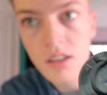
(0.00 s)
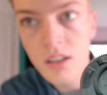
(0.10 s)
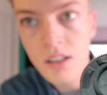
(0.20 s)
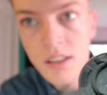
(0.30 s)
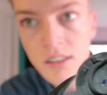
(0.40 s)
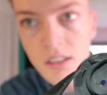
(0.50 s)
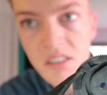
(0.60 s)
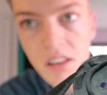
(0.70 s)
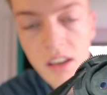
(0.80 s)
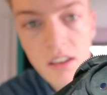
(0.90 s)
It does
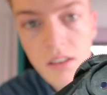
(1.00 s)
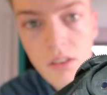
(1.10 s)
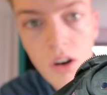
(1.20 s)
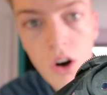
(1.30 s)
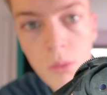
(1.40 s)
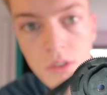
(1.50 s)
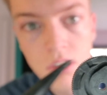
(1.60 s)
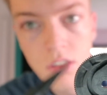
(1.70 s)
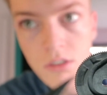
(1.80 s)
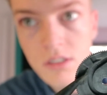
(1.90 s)
like almost a
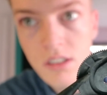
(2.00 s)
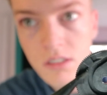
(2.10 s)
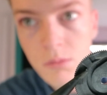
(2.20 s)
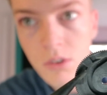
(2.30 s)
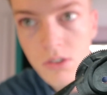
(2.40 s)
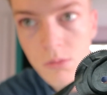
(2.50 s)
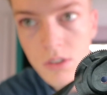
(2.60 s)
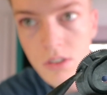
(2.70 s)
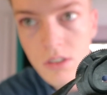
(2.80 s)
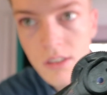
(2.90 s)
360 motion, but
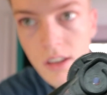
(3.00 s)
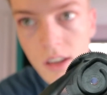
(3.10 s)
just